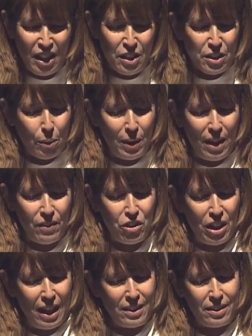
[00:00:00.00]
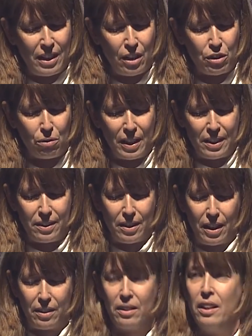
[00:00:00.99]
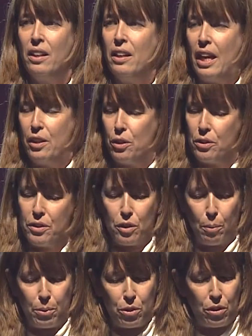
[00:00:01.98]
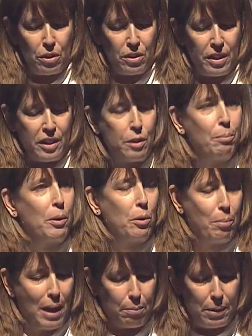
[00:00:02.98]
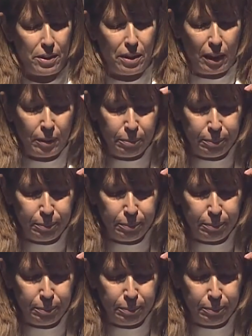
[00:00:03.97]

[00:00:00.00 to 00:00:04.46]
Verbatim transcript: So we have a chance now to reset and use this opportunity to build back better.